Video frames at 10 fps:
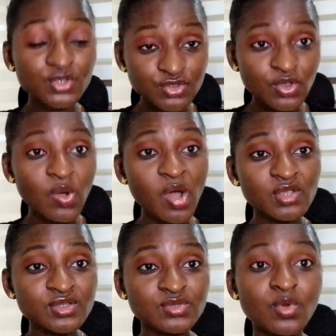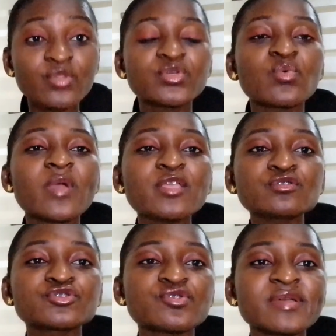So also, the way
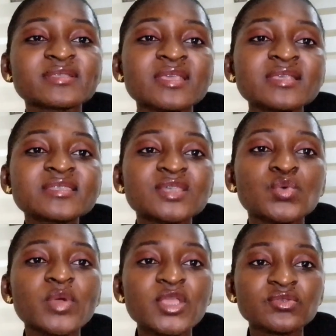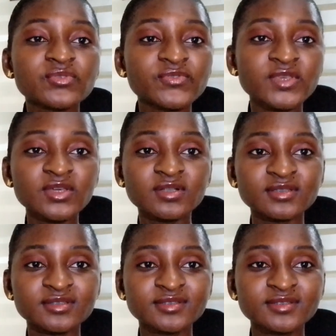you dress is the way you feel.